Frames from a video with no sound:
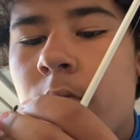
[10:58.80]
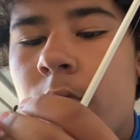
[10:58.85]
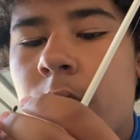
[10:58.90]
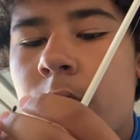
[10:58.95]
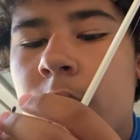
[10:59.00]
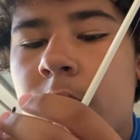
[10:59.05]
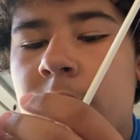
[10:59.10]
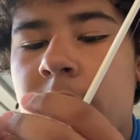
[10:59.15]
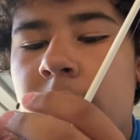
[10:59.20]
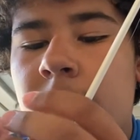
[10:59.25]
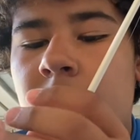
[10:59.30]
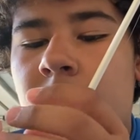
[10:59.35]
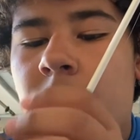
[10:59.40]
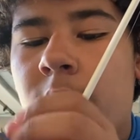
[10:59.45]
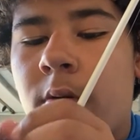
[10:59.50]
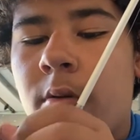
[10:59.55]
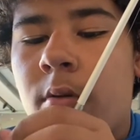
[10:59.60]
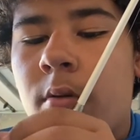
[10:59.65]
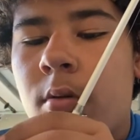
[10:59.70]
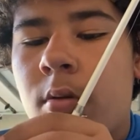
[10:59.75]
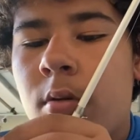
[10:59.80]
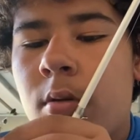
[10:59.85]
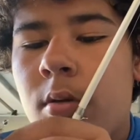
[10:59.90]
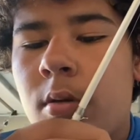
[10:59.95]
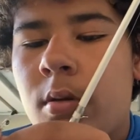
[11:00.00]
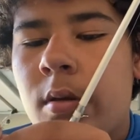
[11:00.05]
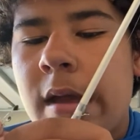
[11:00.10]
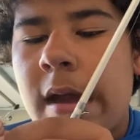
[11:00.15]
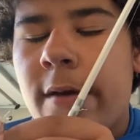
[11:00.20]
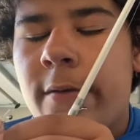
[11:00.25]
So,
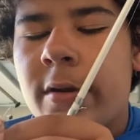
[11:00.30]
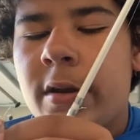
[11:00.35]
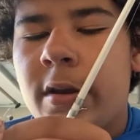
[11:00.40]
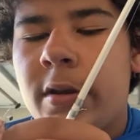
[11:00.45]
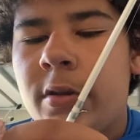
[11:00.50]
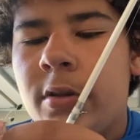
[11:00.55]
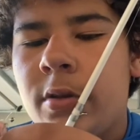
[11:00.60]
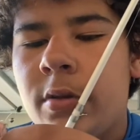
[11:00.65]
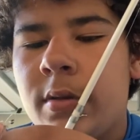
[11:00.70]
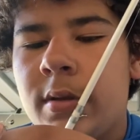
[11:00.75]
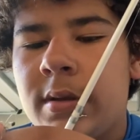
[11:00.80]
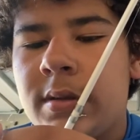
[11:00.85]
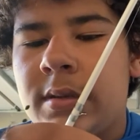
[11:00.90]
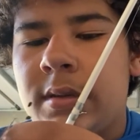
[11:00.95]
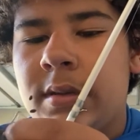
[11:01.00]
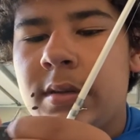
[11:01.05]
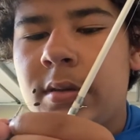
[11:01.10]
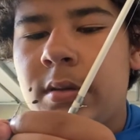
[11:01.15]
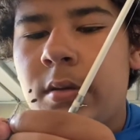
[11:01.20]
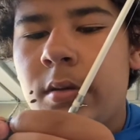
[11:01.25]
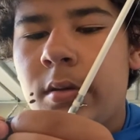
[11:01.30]
how we're gonna do this is